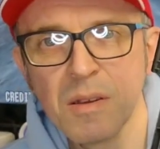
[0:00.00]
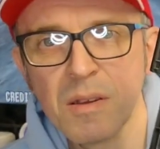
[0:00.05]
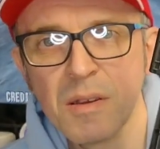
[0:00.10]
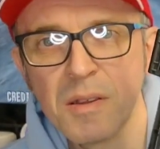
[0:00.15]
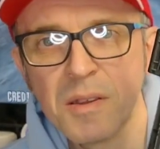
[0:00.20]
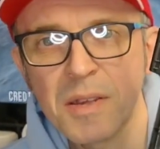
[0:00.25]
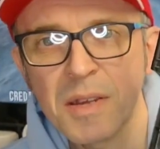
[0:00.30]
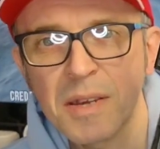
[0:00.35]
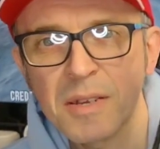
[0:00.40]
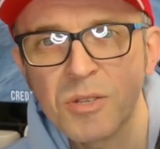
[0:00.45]

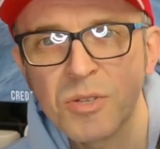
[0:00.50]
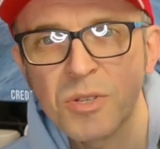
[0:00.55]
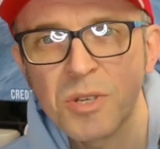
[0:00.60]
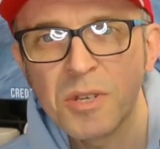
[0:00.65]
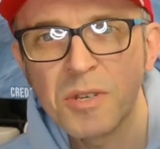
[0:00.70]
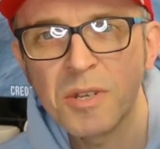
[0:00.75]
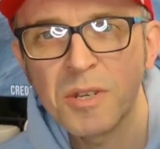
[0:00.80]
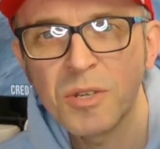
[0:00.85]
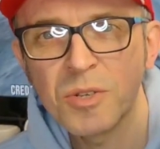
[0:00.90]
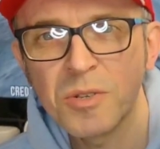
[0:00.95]
and you get a
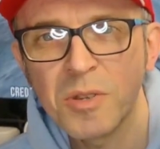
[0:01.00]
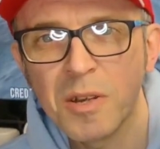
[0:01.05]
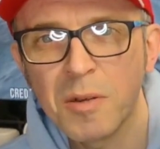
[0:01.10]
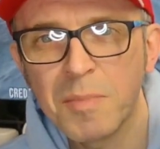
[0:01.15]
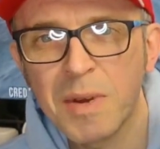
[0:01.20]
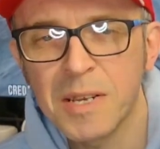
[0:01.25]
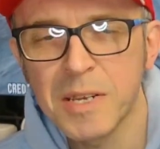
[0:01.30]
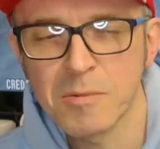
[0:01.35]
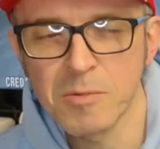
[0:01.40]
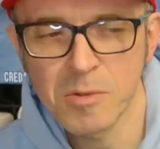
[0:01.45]
CD style
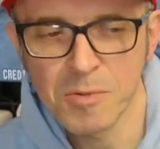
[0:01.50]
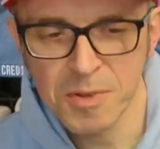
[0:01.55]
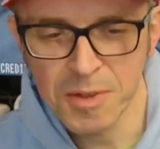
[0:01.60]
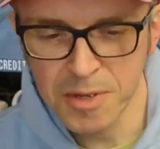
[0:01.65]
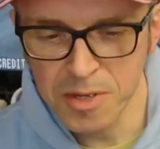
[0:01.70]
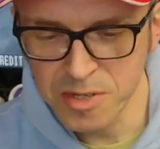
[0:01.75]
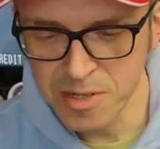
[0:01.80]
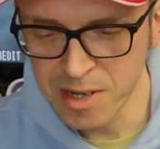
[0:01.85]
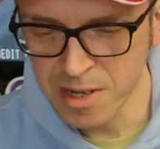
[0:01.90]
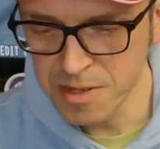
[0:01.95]
manual with
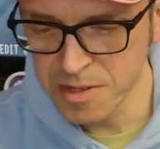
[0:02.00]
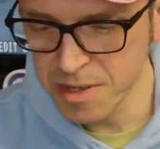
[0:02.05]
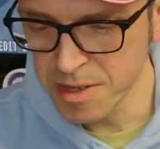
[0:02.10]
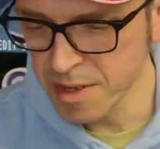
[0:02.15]
these later